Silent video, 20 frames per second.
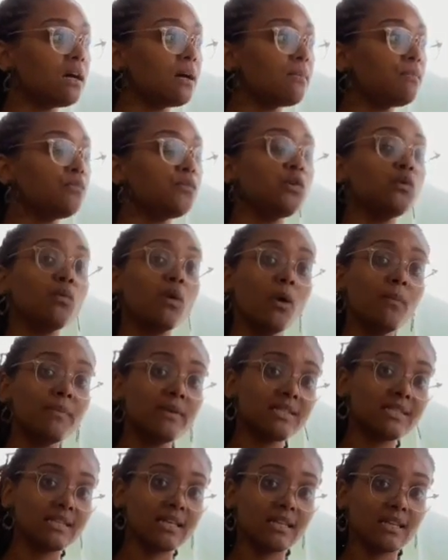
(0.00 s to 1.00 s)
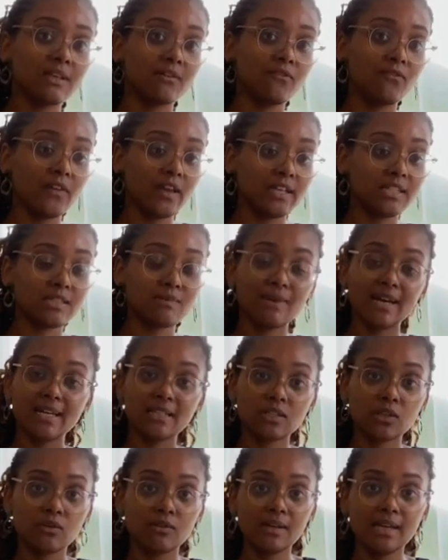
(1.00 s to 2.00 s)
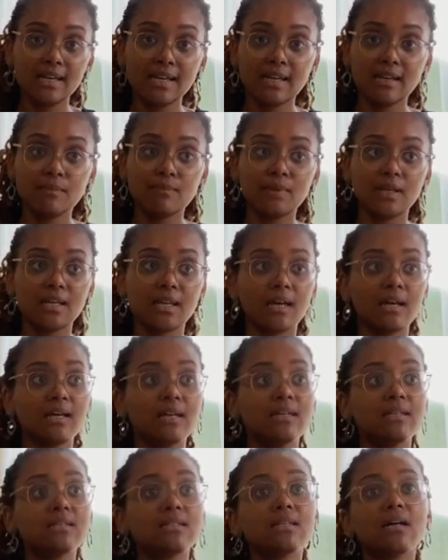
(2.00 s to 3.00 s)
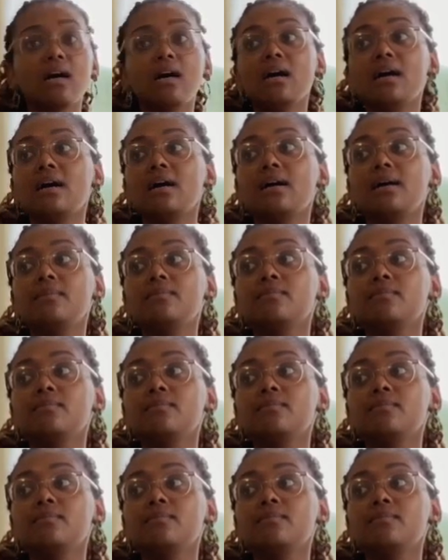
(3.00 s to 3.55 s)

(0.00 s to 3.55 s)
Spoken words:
you won't be seeing the face masquerade because I